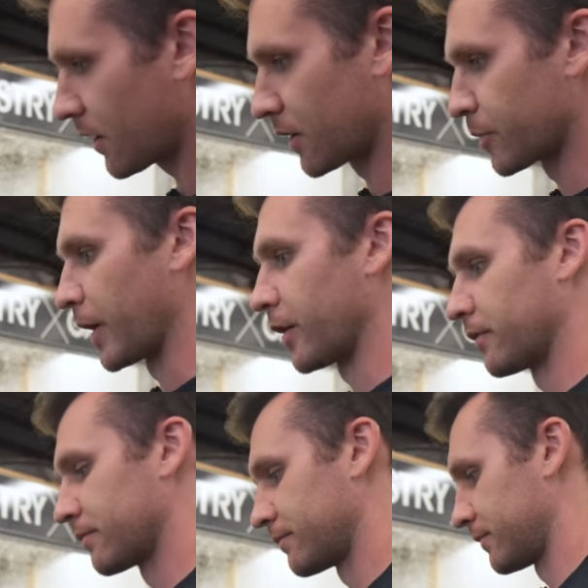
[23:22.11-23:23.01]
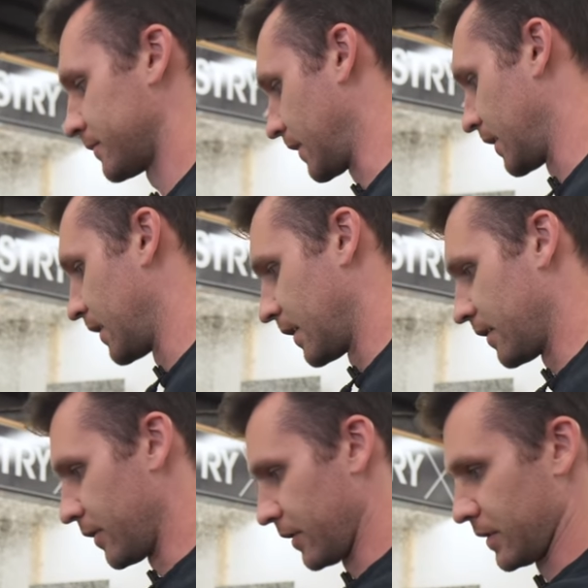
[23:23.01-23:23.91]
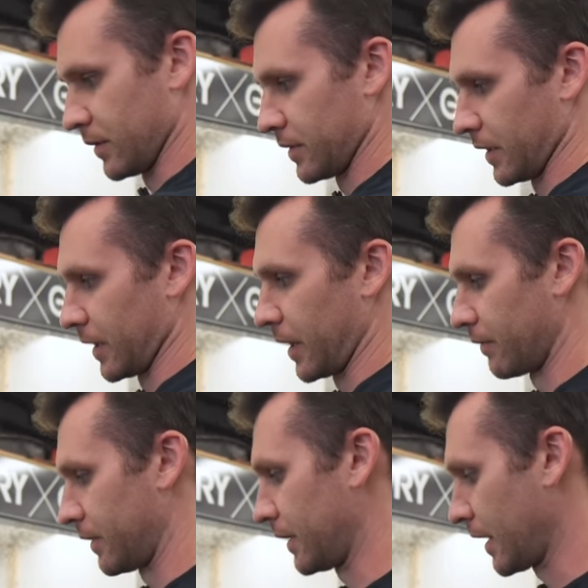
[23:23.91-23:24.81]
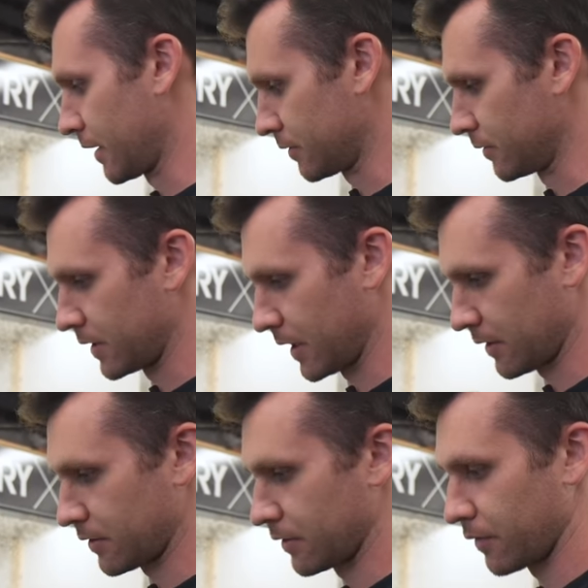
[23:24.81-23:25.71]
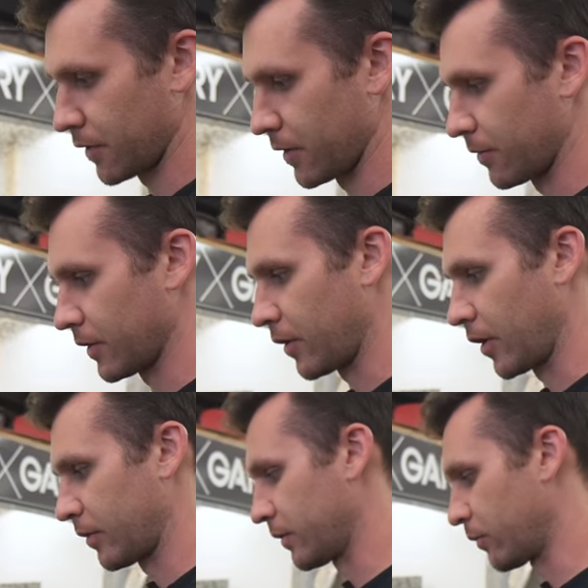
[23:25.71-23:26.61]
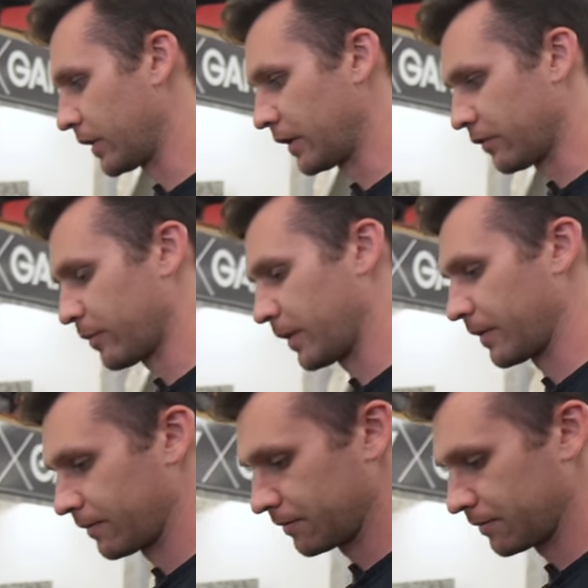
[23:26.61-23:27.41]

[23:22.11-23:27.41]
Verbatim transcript: It's better. You can still see a lot of the actual texture from the carbon weave, but